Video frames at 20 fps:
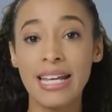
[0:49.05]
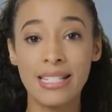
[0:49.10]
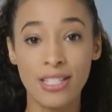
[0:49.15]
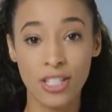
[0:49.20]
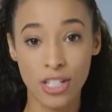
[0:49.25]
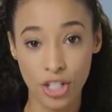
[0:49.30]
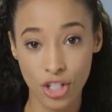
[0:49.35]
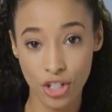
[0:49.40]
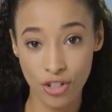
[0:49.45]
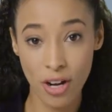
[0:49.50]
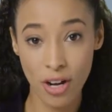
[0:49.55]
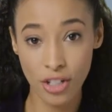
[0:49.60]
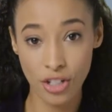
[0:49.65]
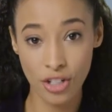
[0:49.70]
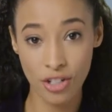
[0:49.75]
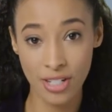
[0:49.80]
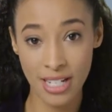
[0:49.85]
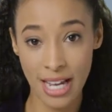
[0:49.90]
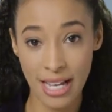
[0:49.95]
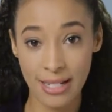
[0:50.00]
into
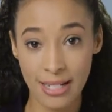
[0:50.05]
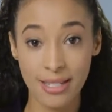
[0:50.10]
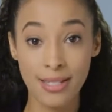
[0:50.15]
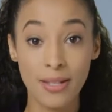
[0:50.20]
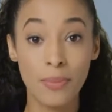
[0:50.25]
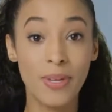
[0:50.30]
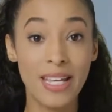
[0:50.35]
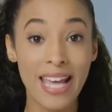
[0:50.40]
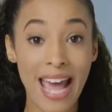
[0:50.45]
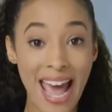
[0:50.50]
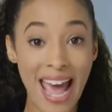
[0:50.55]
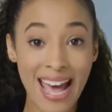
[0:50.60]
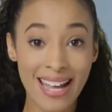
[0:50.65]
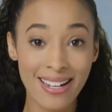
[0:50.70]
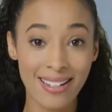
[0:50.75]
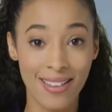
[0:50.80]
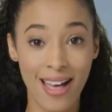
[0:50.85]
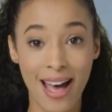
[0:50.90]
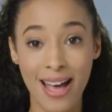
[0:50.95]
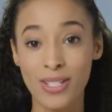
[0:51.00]
structured data to be
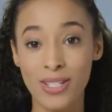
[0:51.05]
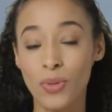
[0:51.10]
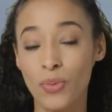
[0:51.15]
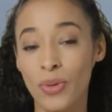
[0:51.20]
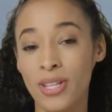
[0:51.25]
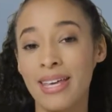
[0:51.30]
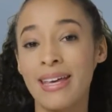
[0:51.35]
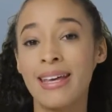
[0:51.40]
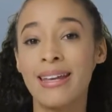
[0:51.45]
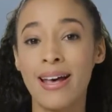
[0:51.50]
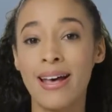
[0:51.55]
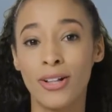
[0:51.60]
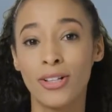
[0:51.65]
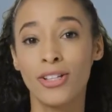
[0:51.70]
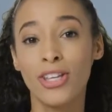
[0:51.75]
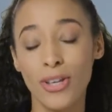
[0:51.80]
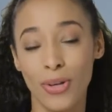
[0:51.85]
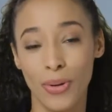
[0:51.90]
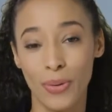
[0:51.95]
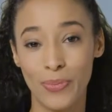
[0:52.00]
analyzed with
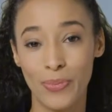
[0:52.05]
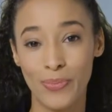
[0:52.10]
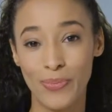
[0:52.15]
NLU.